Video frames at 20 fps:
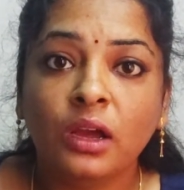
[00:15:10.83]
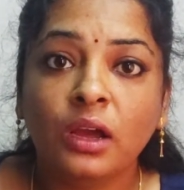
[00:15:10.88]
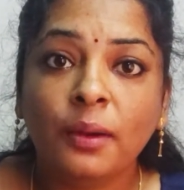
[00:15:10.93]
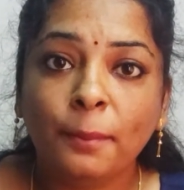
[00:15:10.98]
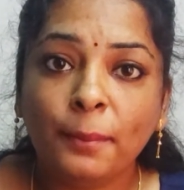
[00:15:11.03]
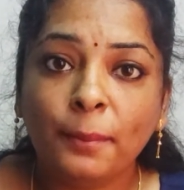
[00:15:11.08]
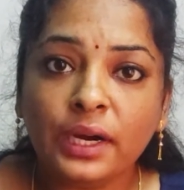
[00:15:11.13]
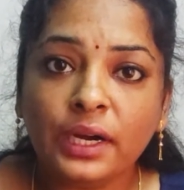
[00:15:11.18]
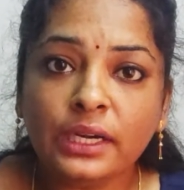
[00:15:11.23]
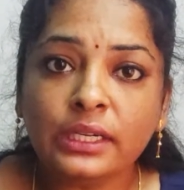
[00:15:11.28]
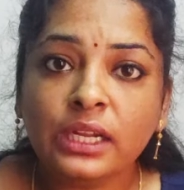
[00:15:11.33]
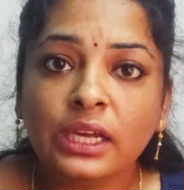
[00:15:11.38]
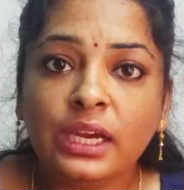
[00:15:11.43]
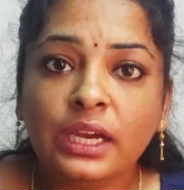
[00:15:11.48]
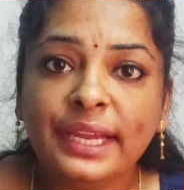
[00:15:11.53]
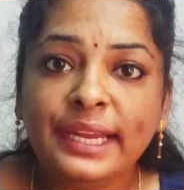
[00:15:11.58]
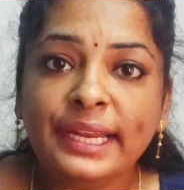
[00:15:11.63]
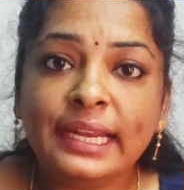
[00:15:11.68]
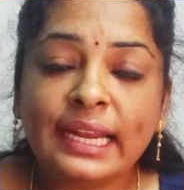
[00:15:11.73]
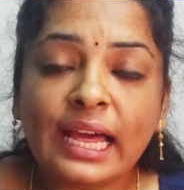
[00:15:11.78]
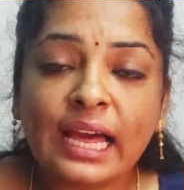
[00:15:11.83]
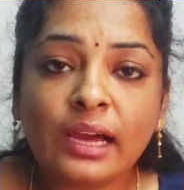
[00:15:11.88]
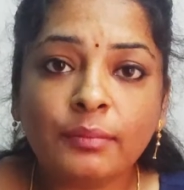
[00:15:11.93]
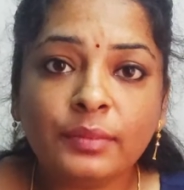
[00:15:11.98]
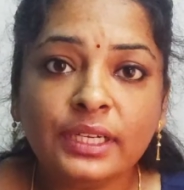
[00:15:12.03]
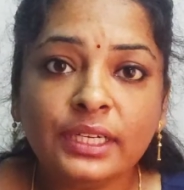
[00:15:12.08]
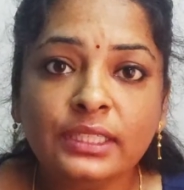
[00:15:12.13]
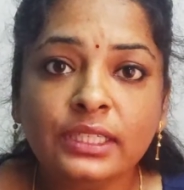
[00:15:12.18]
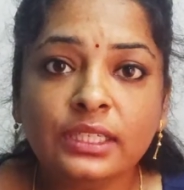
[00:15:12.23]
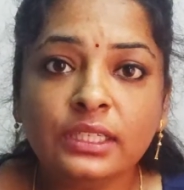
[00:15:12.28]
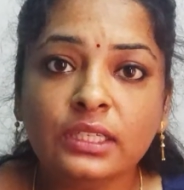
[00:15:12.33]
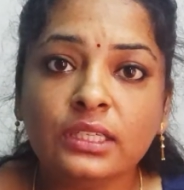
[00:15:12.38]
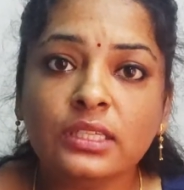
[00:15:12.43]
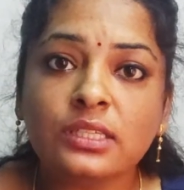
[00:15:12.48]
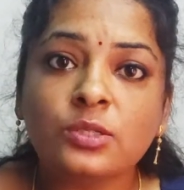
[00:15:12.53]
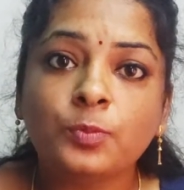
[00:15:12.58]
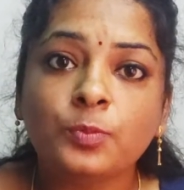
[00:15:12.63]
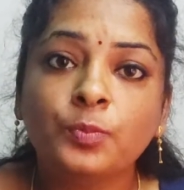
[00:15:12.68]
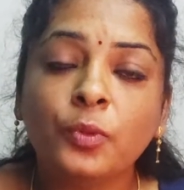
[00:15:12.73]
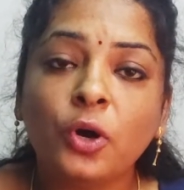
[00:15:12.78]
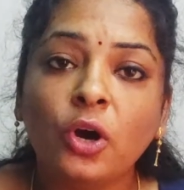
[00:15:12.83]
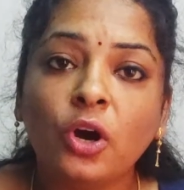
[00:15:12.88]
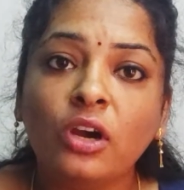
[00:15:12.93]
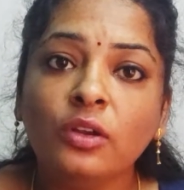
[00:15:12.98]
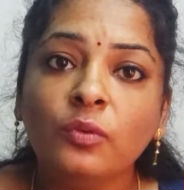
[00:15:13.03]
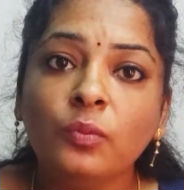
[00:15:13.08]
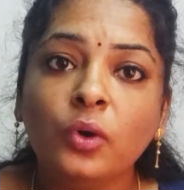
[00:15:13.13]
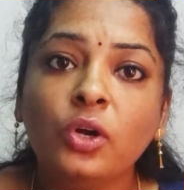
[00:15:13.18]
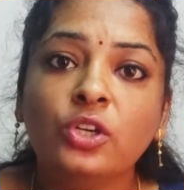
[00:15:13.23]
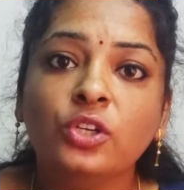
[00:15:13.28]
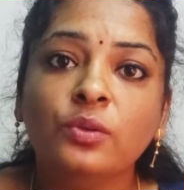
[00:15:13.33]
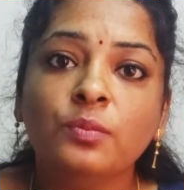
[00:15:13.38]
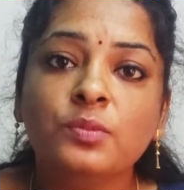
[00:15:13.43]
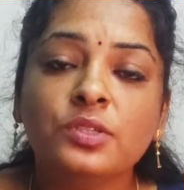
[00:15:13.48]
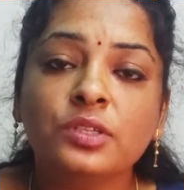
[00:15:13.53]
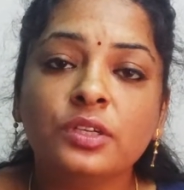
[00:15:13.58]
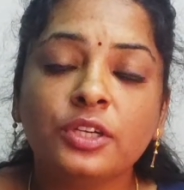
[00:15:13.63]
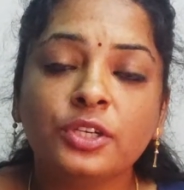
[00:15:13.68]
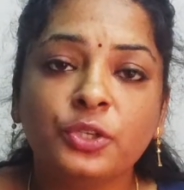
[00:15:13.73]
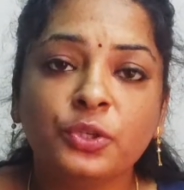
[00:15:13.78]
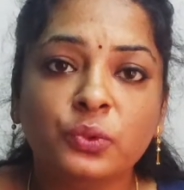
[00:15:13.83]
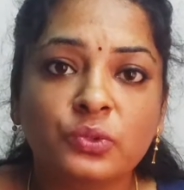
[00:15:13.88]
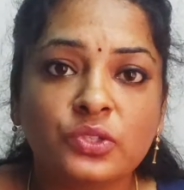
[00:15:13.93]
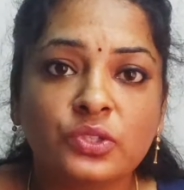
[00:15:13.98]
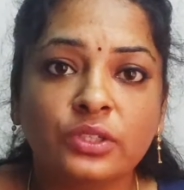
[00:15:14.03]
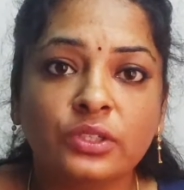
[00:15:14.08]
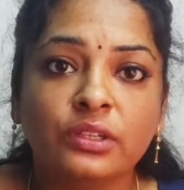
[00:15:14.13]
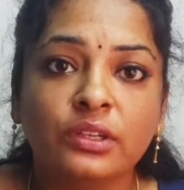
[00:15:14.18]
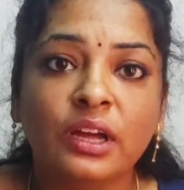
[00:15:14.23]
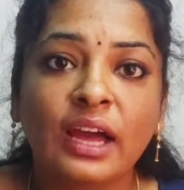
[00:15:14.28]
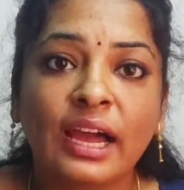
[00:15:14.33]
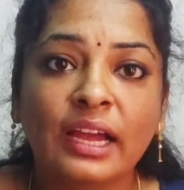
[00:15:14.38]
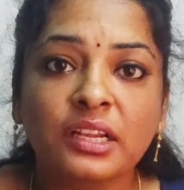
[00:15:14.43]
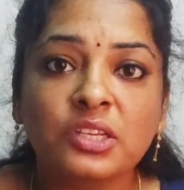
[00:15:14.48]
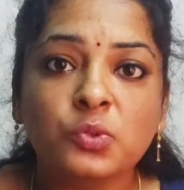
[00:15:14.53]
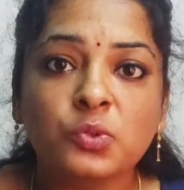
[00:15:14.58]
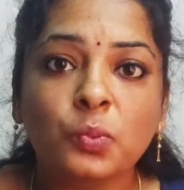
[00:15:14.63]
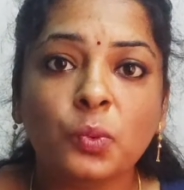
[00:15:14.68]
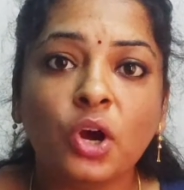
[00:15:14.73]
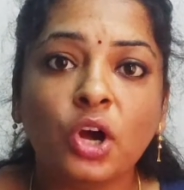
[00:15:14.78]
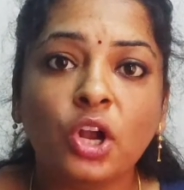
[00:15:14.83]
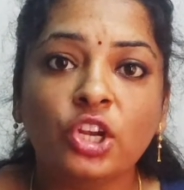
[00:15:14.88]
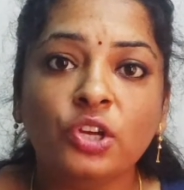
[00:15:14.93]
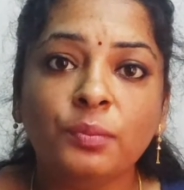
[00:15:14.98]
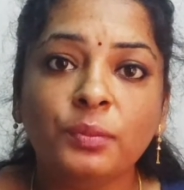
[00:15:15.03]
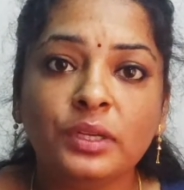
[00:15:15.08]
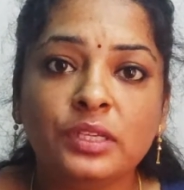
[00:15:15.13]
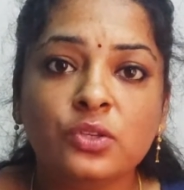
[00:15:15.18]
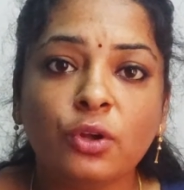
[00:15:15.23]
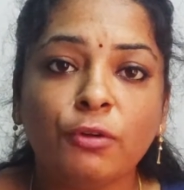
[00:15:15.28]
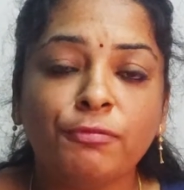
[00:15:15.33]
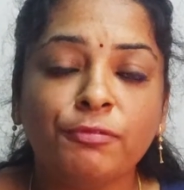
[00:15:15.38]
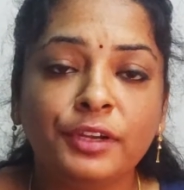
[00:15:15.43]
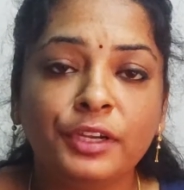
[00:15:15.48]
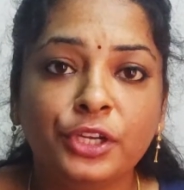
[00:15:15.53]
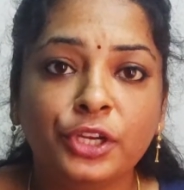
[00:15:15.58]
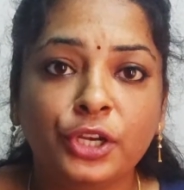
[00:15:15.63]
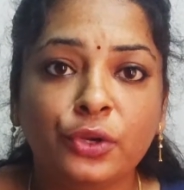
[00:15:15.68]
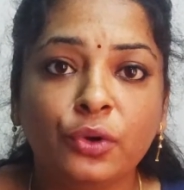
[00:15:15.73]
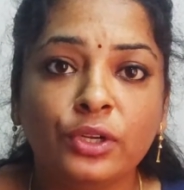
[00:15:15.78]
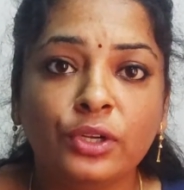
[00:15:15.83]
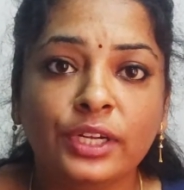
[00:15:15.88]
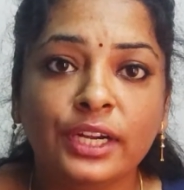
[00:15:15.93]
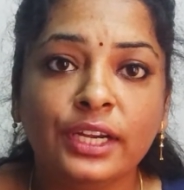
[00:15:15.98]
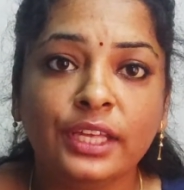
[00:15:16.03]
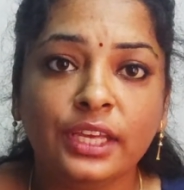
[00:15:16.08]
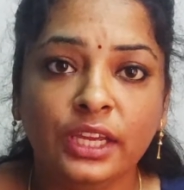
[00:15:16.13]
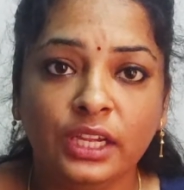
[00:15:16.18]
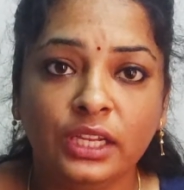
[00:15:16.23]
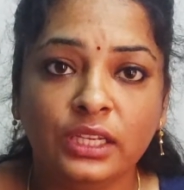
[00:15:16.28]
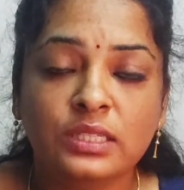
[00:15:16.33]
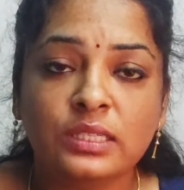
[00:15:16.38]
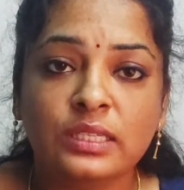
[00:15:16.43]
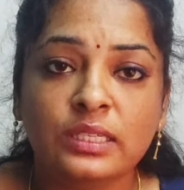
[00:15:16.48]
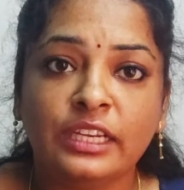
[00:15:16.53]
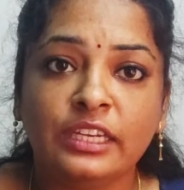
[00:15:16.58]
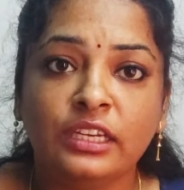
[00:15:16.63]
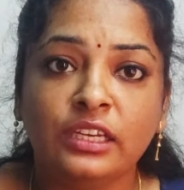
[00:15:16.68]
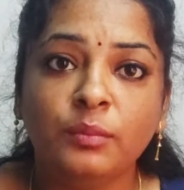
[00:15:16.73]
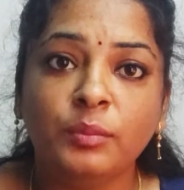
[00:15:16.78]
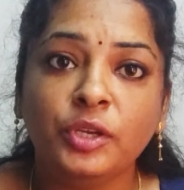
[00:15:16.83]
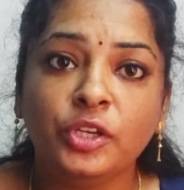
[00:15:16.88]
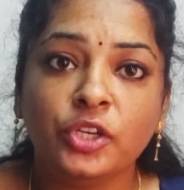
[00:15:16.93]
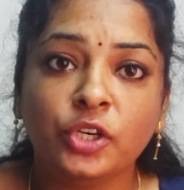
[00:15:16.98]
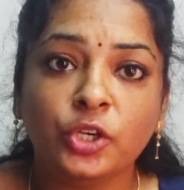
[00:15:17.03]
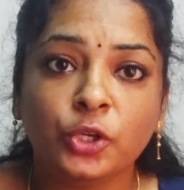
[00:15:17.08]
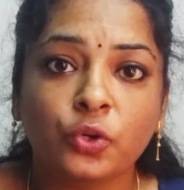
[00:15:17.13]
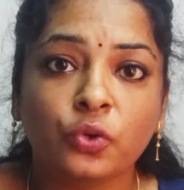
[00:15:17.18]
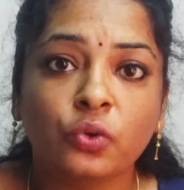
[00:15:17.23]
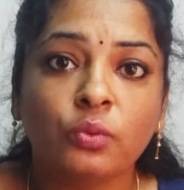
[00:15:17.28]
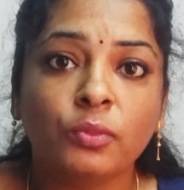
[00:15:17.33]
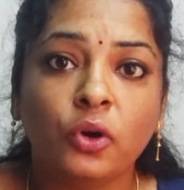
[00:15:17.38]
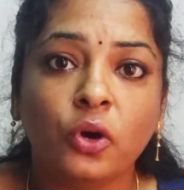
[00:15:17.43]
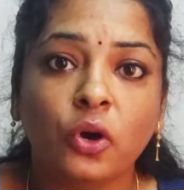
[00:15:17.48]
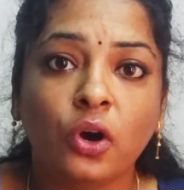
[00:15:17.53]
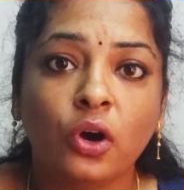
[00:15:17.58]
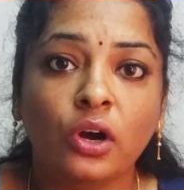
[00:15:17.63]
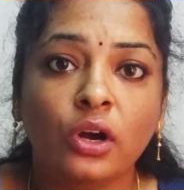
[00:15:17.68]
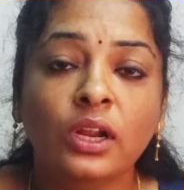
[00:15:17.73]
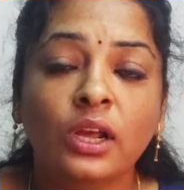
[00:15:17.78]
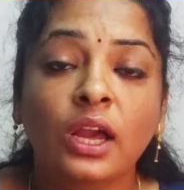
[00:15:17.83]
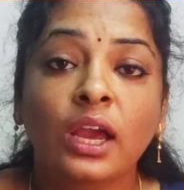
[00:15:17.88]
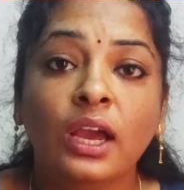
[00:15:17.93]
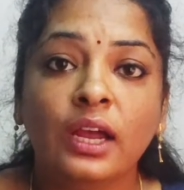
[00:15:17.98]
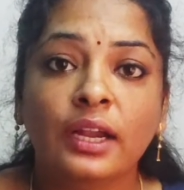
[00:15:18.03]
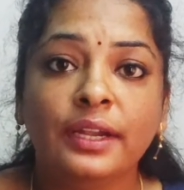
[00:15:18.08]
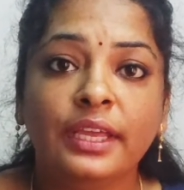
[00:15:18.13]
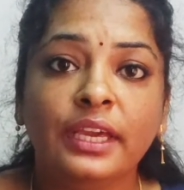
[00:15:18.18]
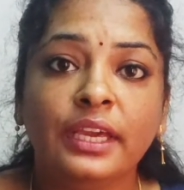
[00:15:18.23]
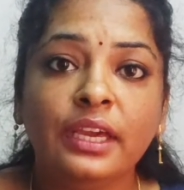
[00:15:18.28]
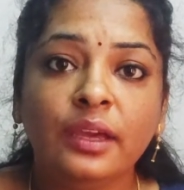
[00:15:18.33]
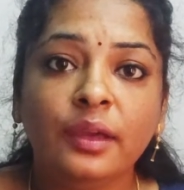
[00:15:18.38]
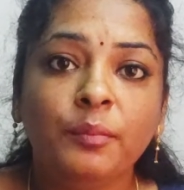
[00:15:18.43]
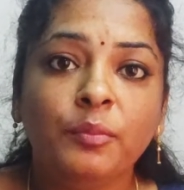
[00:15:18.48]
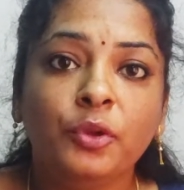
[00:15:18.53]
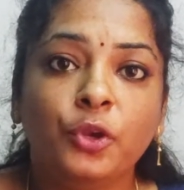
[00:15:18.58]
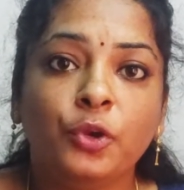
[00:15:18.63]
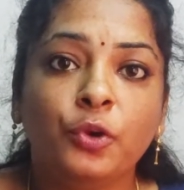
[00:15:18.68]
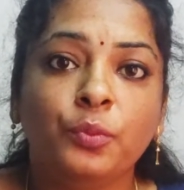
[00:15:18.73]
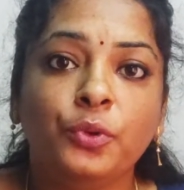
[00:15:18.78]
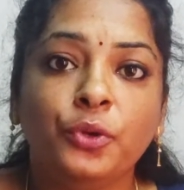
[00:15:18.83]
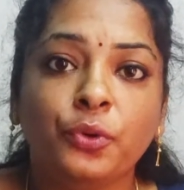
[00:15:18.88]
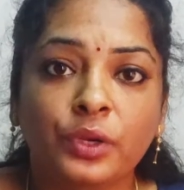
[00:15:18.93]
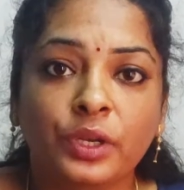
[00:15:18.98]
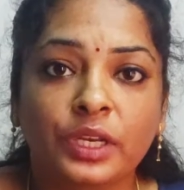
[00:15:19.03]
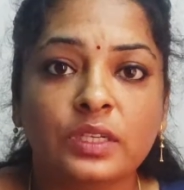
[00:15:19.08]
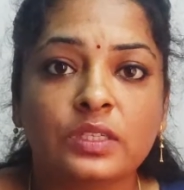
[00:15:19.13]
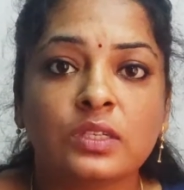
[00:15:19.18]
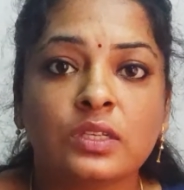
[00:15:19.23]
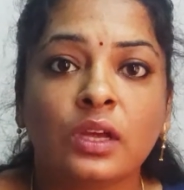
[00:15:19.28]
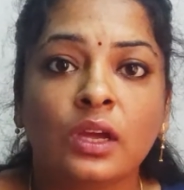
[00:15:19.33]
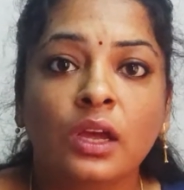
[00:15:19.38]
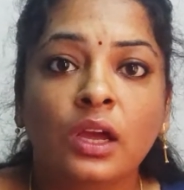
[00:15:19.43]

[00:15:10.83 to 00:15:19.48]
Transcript: But in laboratories, small volumes are used. Hence, volume is often denoted in centimeter cube or dm cube units.